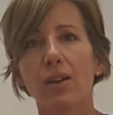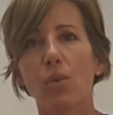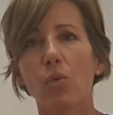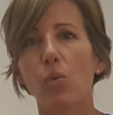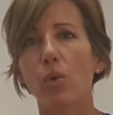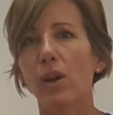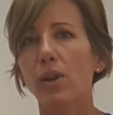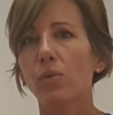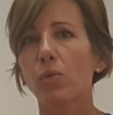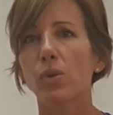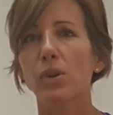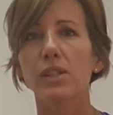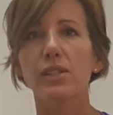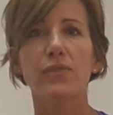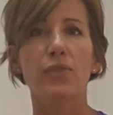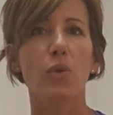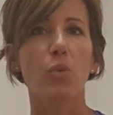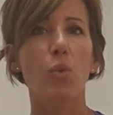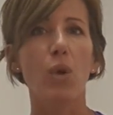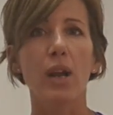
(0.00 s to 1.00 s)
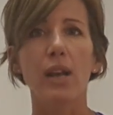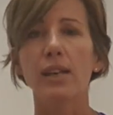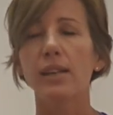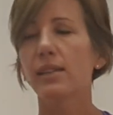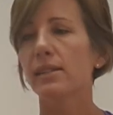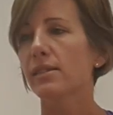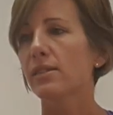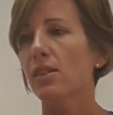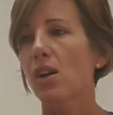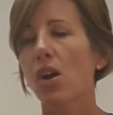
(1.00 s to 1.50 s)
What works for one
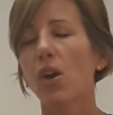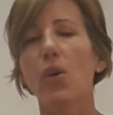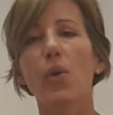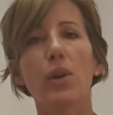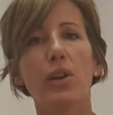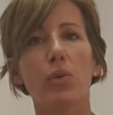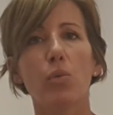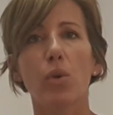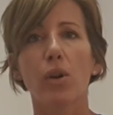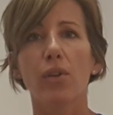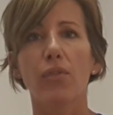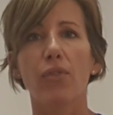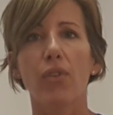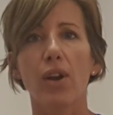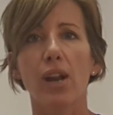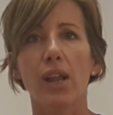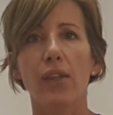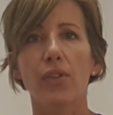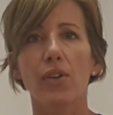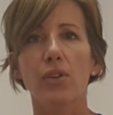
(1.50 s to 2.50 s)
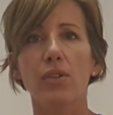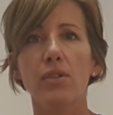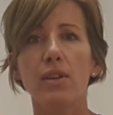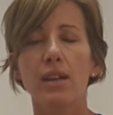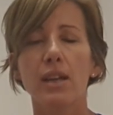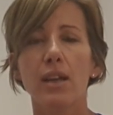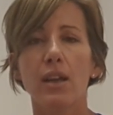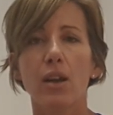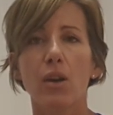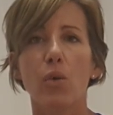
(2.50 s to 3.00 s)
is not going to work for another.
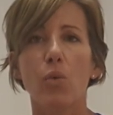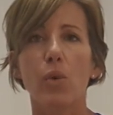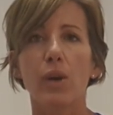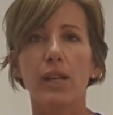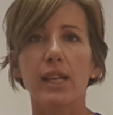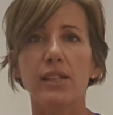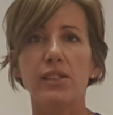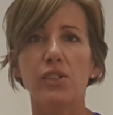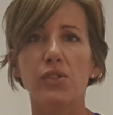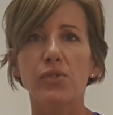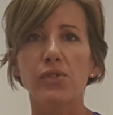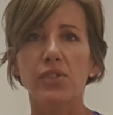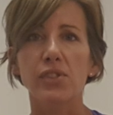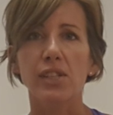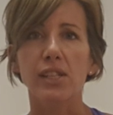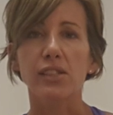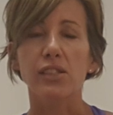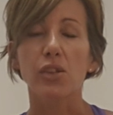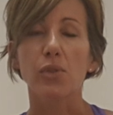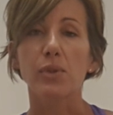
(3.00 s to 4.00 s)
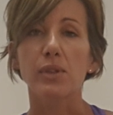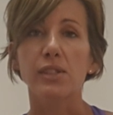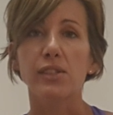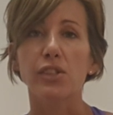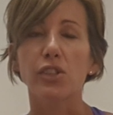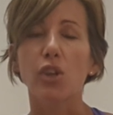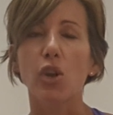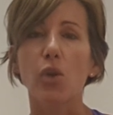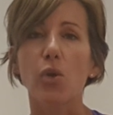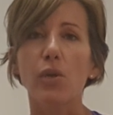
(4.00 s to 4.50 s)
What I do suggest though is
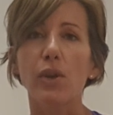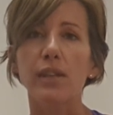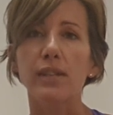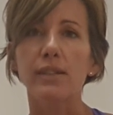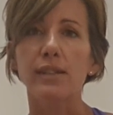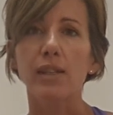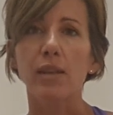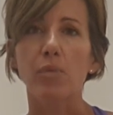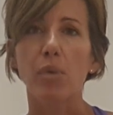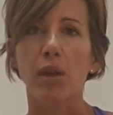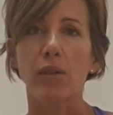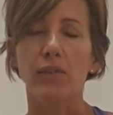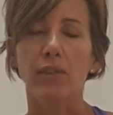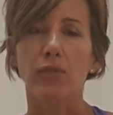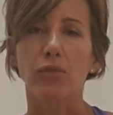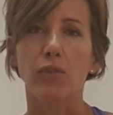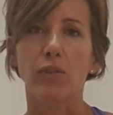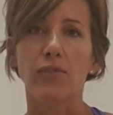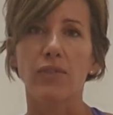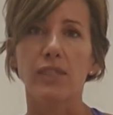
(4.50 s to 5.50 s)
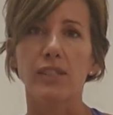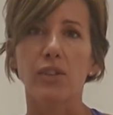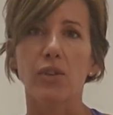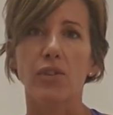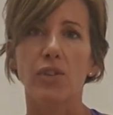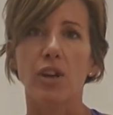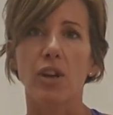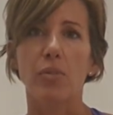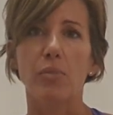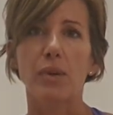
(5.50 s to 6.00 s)
to go and see a pelvic floor
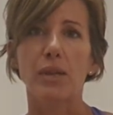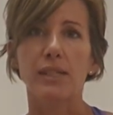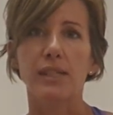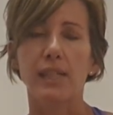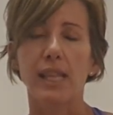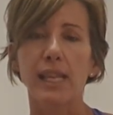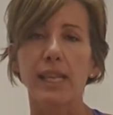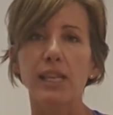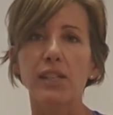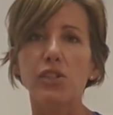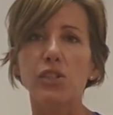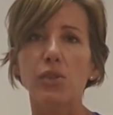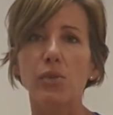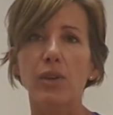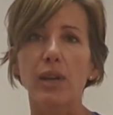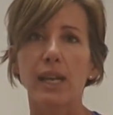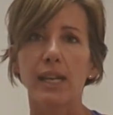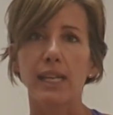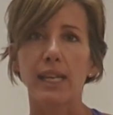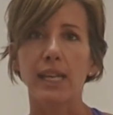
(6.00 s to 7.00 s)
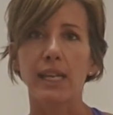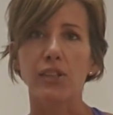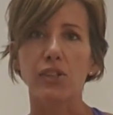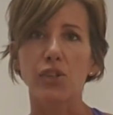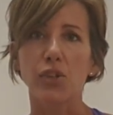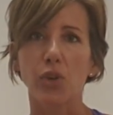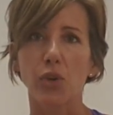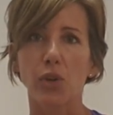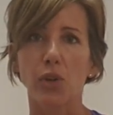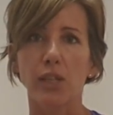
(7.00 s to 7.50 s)
physiotherapist. They can do an
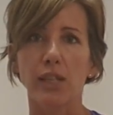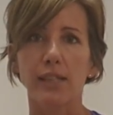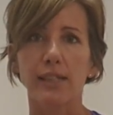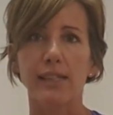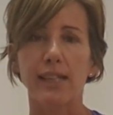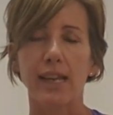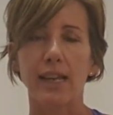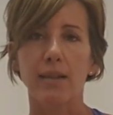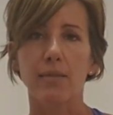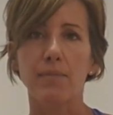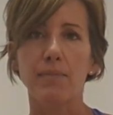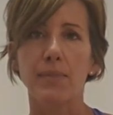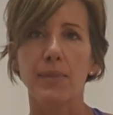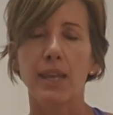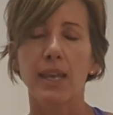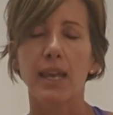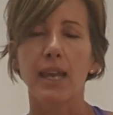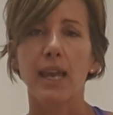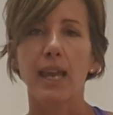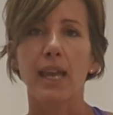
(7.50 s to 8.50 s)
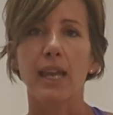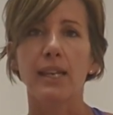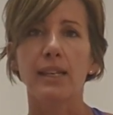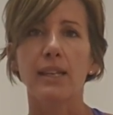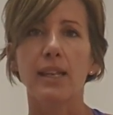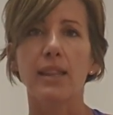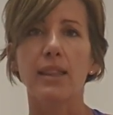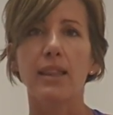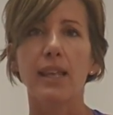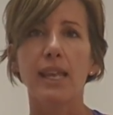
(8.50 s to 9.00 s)
internal exam
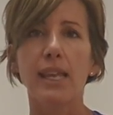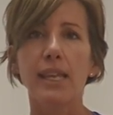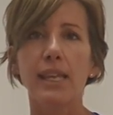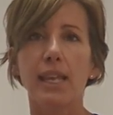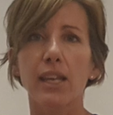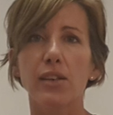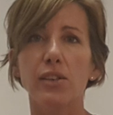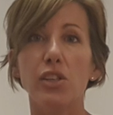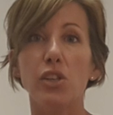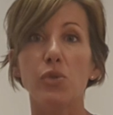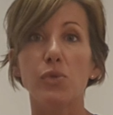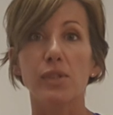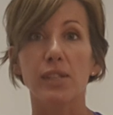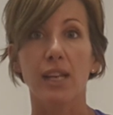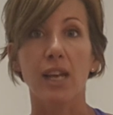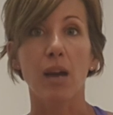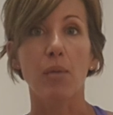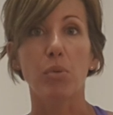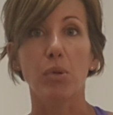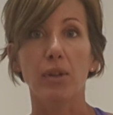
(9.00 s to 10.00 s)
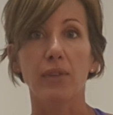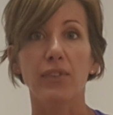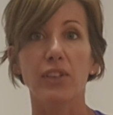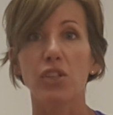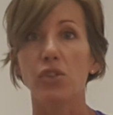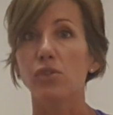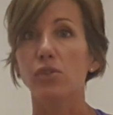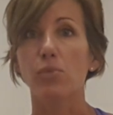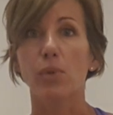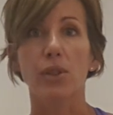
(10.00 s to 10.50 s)
and they can use a couple of
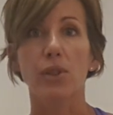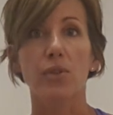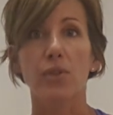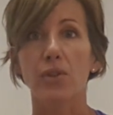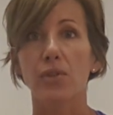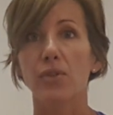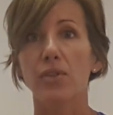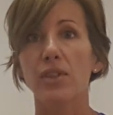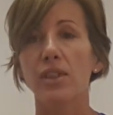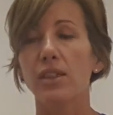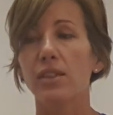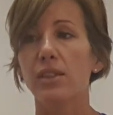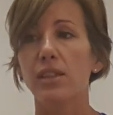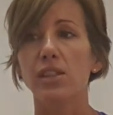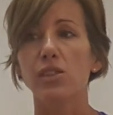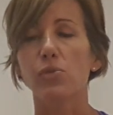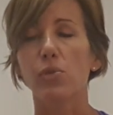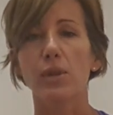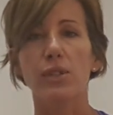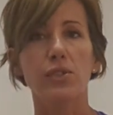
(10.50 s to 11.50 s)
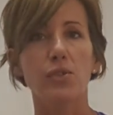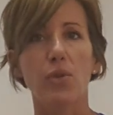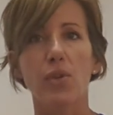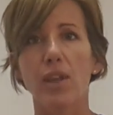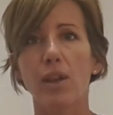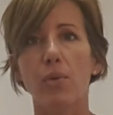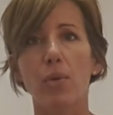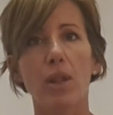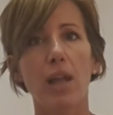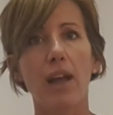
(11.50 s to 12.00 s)
cues, whether they're these ones or
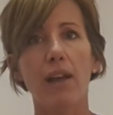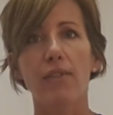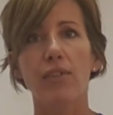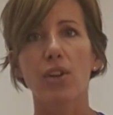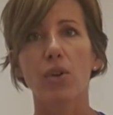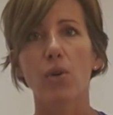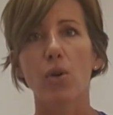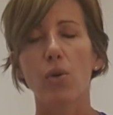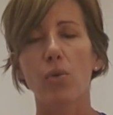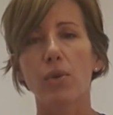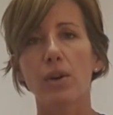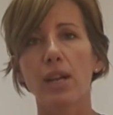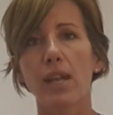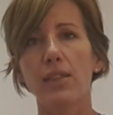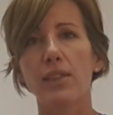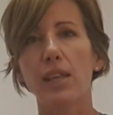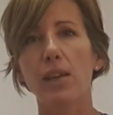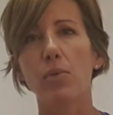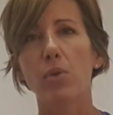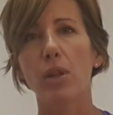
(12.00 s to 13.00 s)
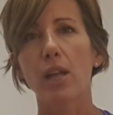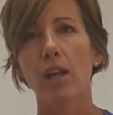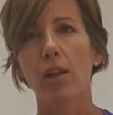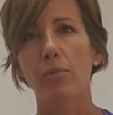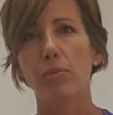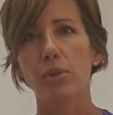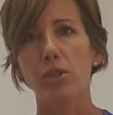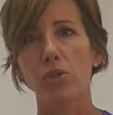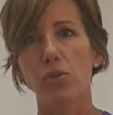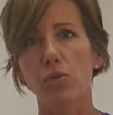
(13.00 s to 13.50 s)
they will have their own, and they will
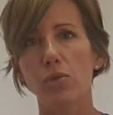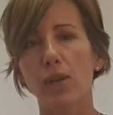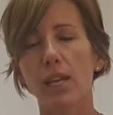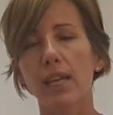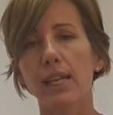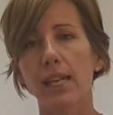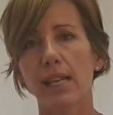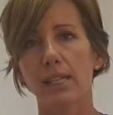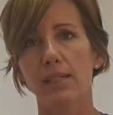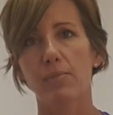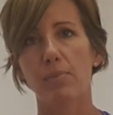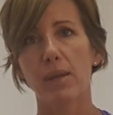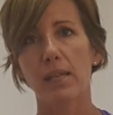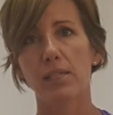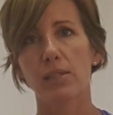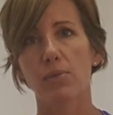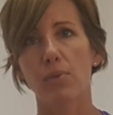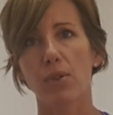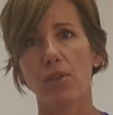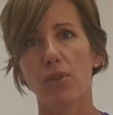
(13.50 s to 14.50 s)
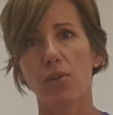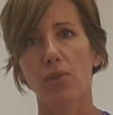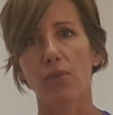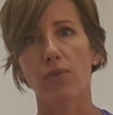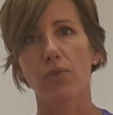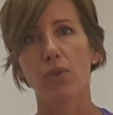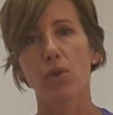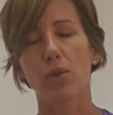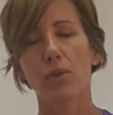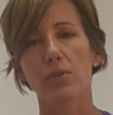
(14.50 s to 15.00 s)
help you connect best with your
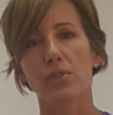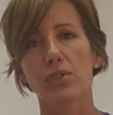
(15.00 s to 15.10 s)
floor.